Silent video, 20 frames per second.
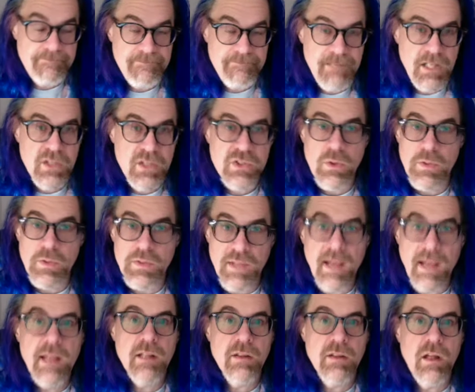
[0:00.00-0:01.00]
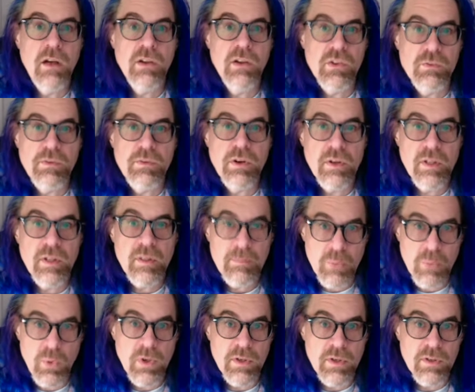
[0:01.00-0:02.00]
So the dialogue is very
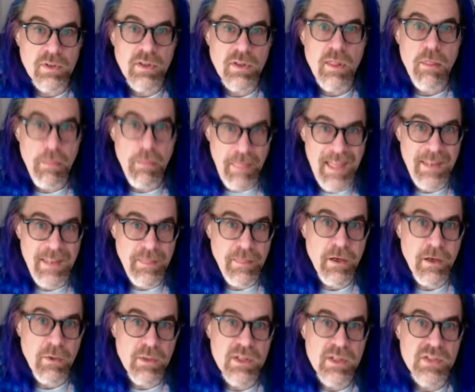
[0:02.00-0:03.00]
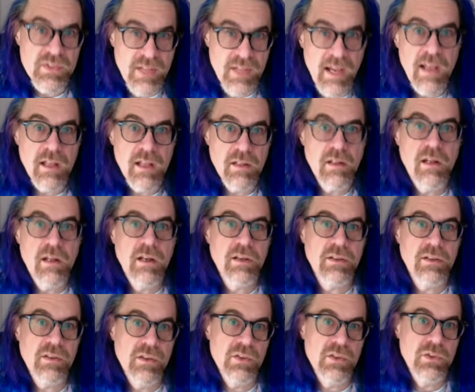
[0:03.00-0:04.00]
important. That there is dialogue
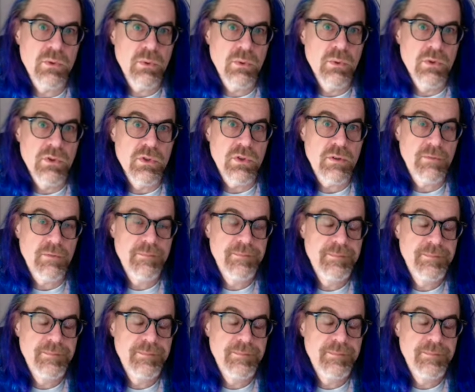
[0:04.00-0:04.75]
is crucial.